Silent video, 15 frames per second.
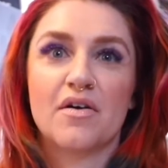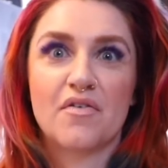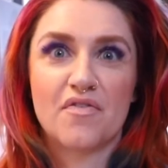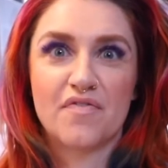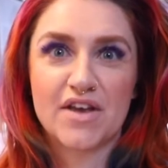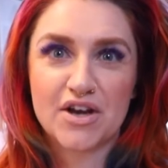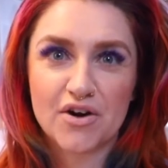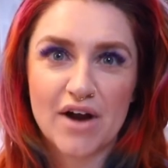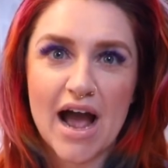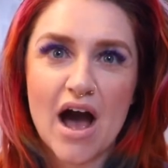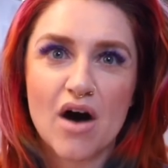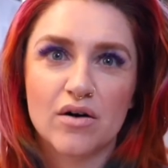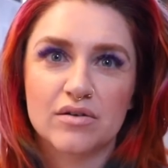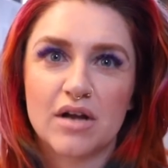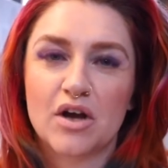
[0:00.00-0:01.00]
figure
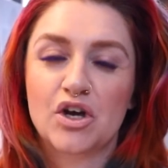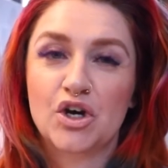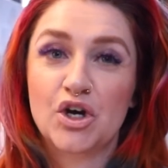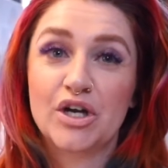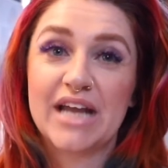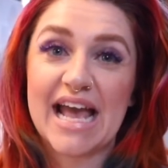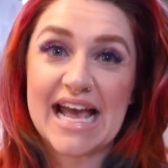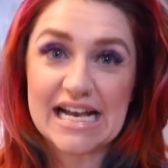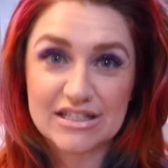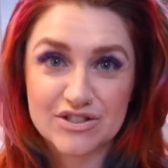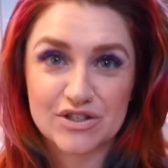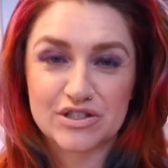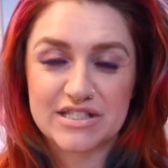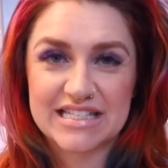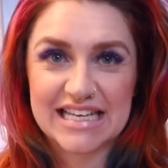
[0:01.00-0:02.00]
out good
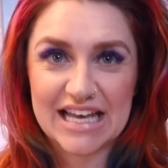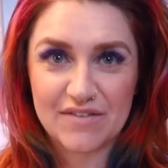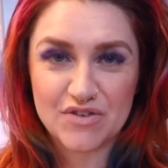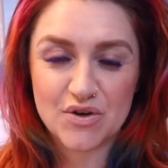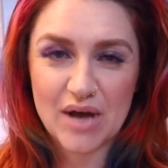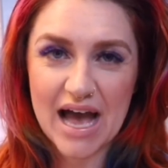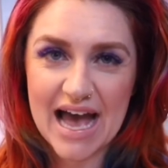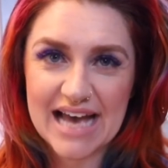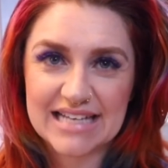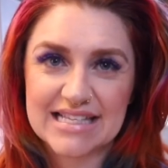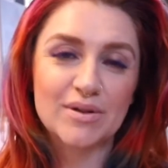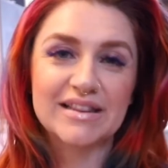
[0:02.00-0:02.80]
answers to give you guys.